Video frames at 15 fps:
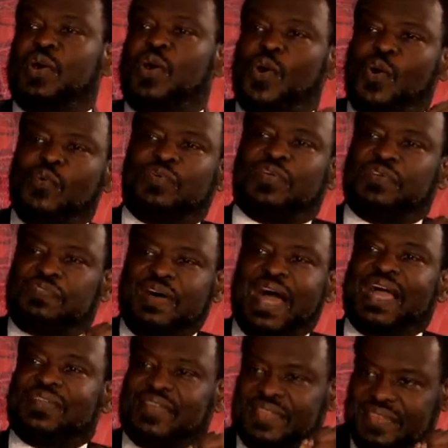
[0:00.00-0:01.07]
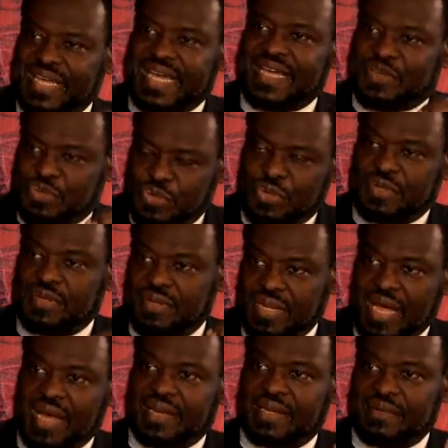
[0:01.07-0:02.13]
over the fact that they could
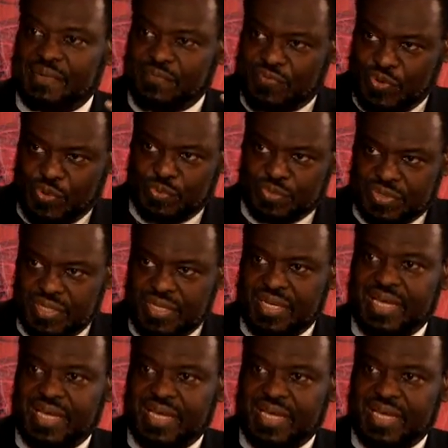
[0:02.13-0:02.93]
not vote.